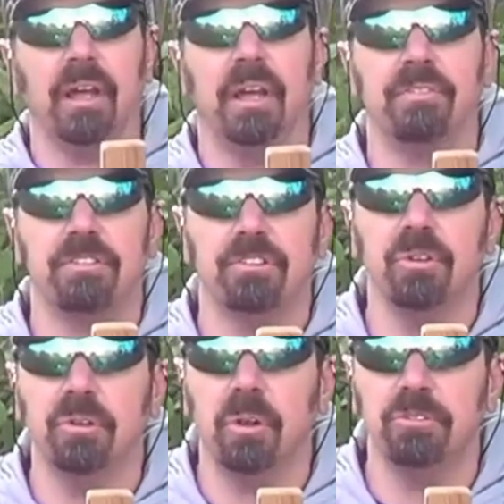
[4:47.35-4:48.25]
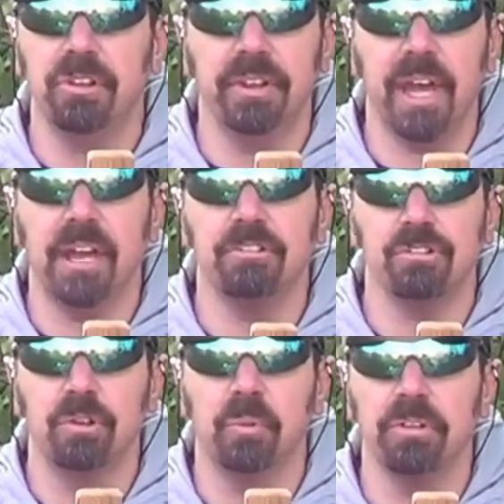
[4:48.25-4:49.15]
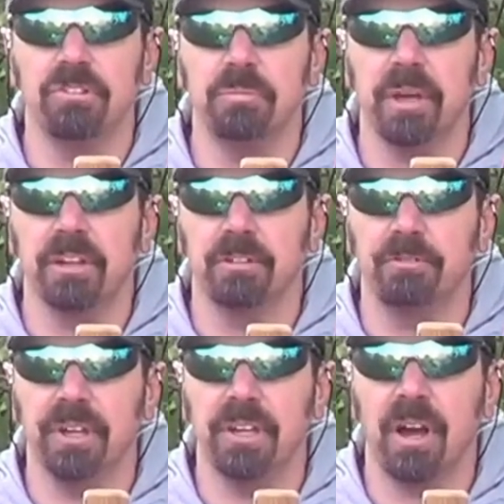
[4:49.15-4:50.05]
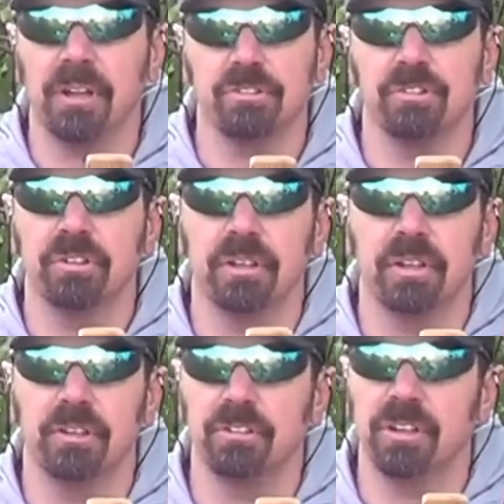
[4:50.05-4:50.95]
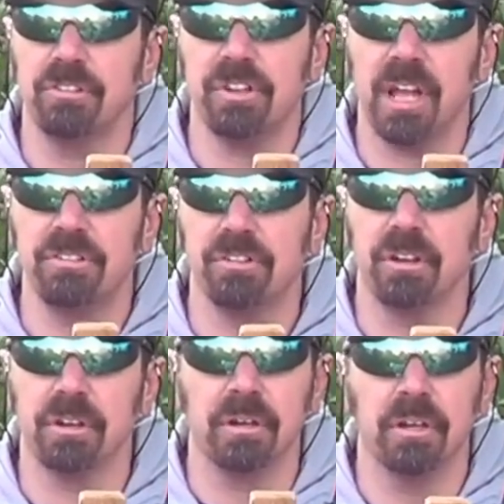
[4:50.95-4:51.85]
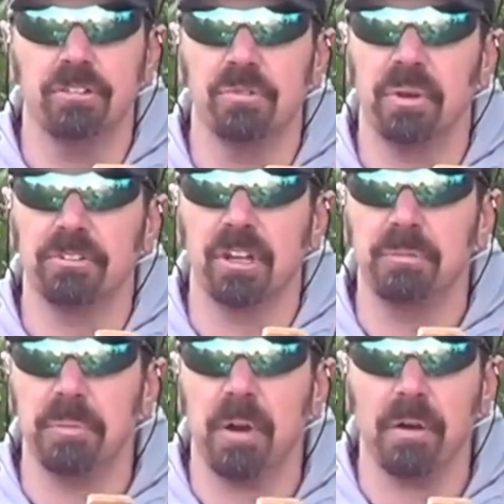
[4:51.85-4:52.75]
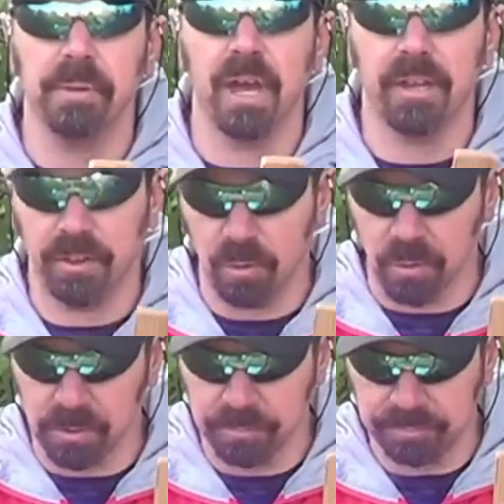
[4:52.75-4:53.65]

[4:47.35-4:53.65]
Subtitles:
If it's too close to the edge, once you make your V-notch, there's a good chance your drill is going to be popping out of the hole.